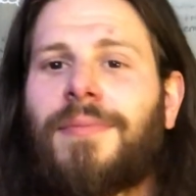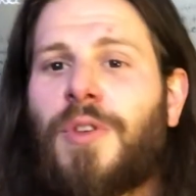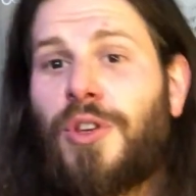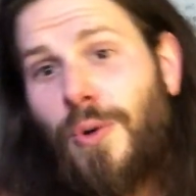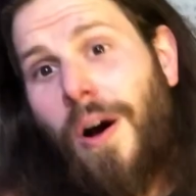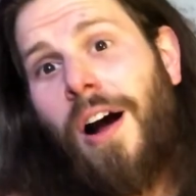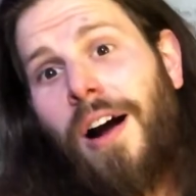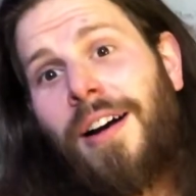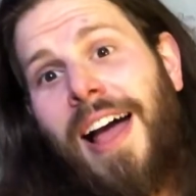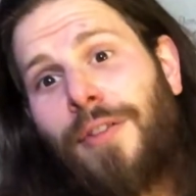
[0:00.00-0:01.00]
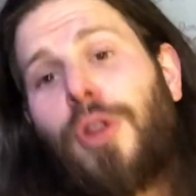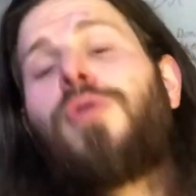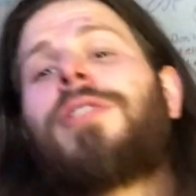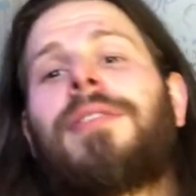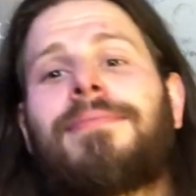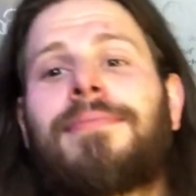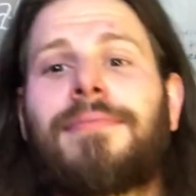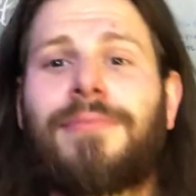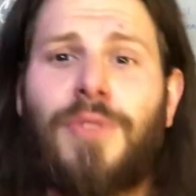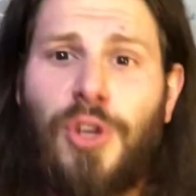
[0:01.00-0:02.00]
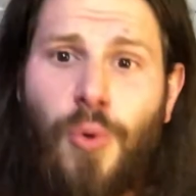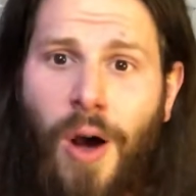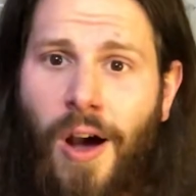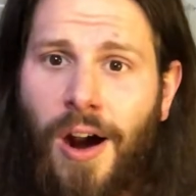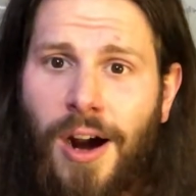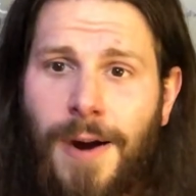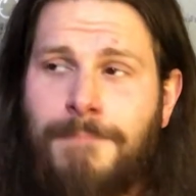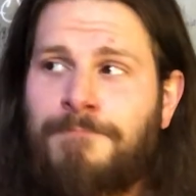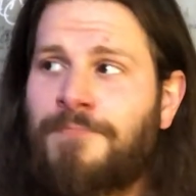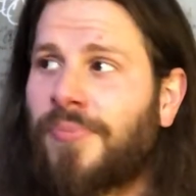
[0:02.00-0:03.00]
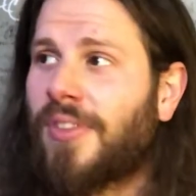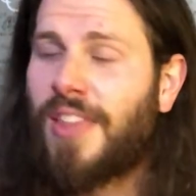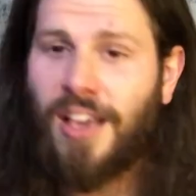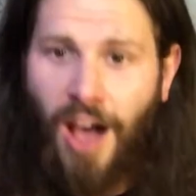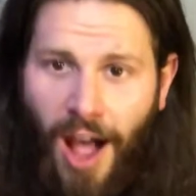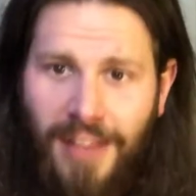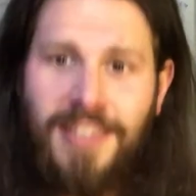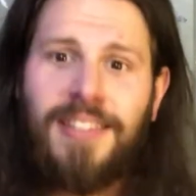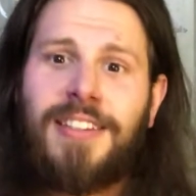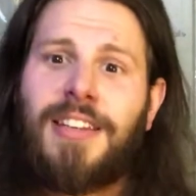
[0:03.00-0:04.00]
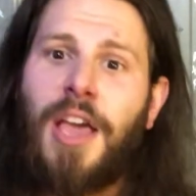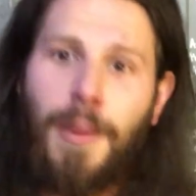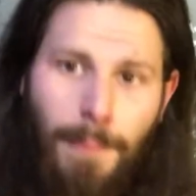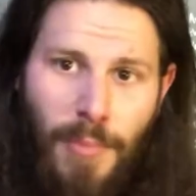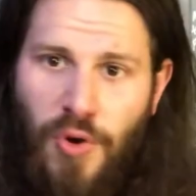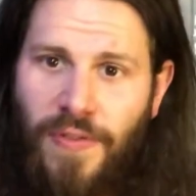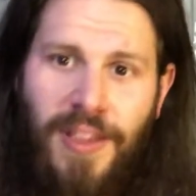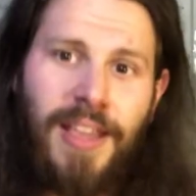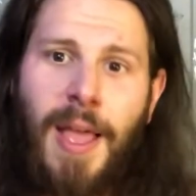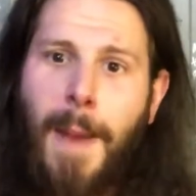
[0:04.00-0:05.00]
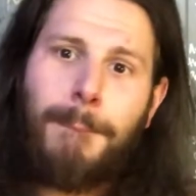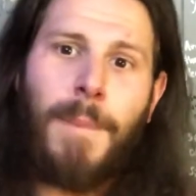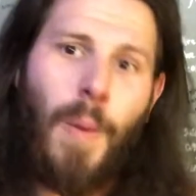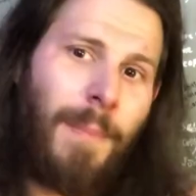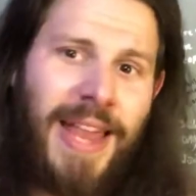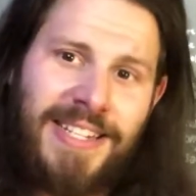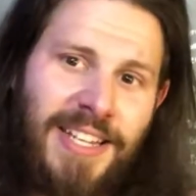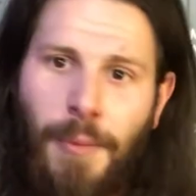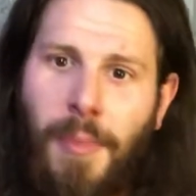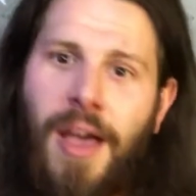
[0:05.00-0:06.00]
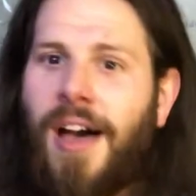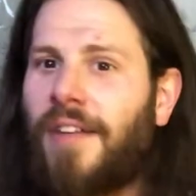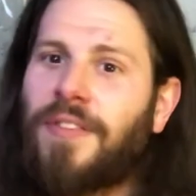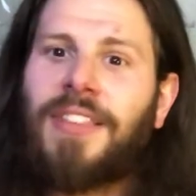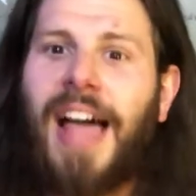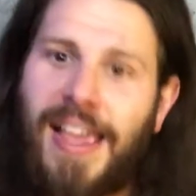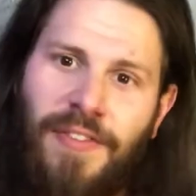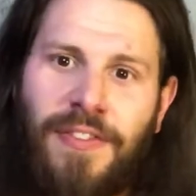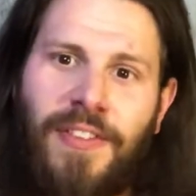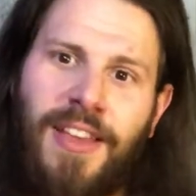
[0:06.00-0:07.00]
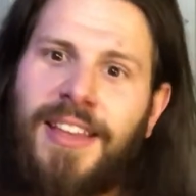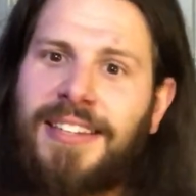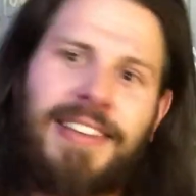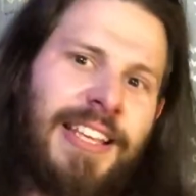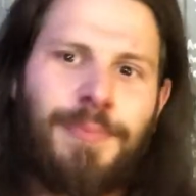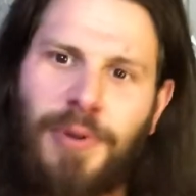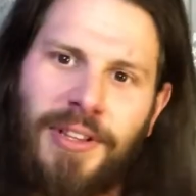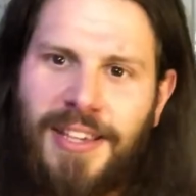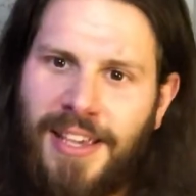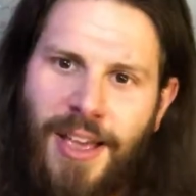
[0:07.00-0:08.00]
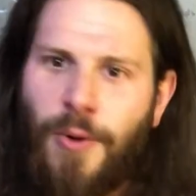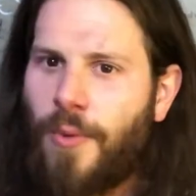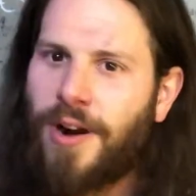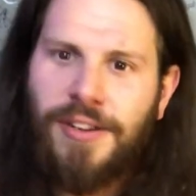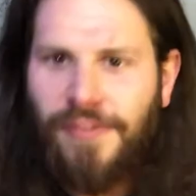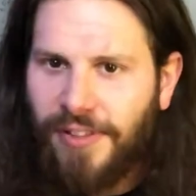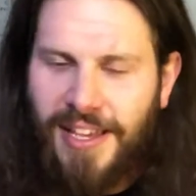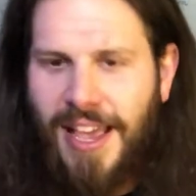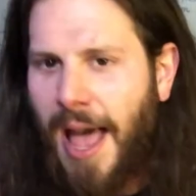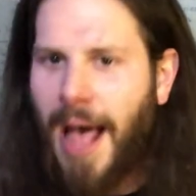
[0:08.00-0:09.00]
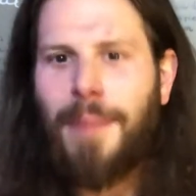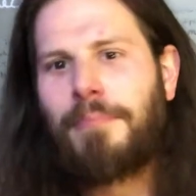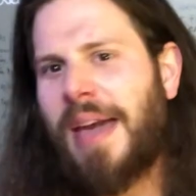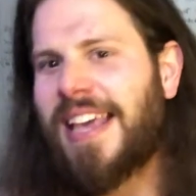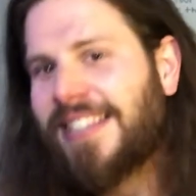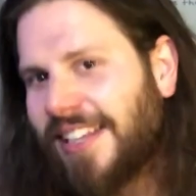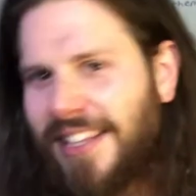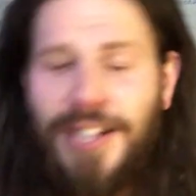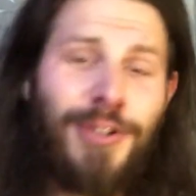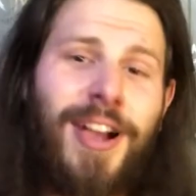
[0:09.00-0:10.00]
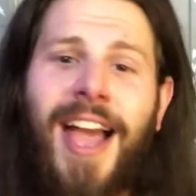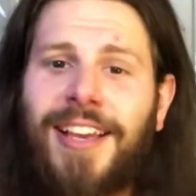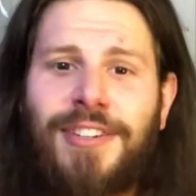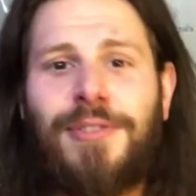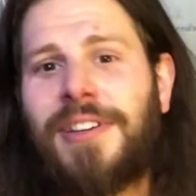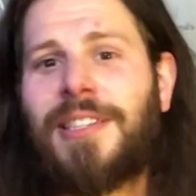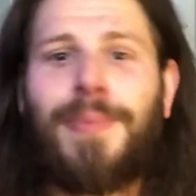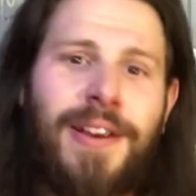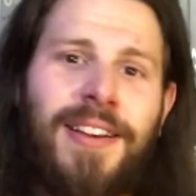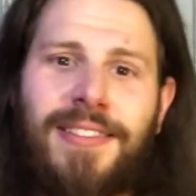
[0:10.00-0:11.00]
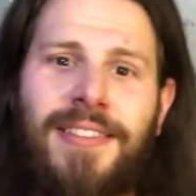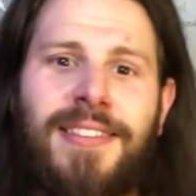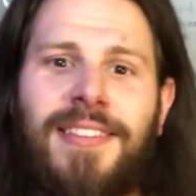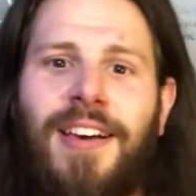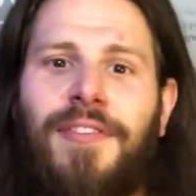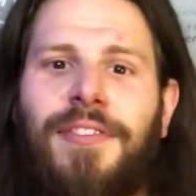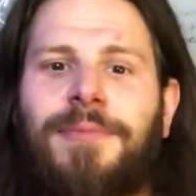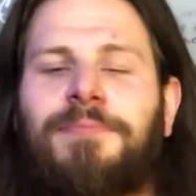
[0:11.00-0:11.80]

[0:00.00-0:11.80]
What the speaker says: You are evolution. You are the constant moving momentum of life, desperately, wonderfully, amazingly trying to experience itself.